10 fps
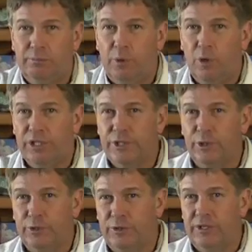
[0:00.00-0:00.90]
pull in
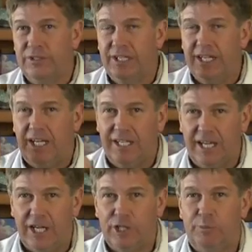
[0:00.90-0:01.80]
nutrients and
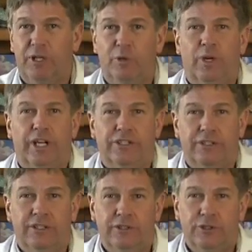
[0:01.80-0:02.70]
expel waste.
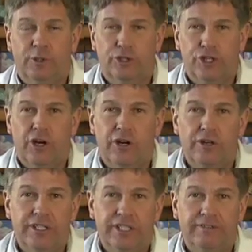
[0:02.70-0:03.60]
So
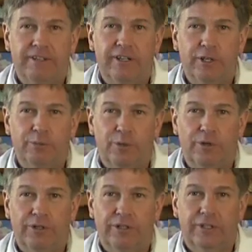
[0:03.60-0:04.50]
charge is very
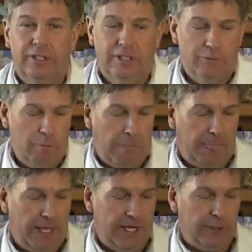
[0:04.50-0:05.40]
important. In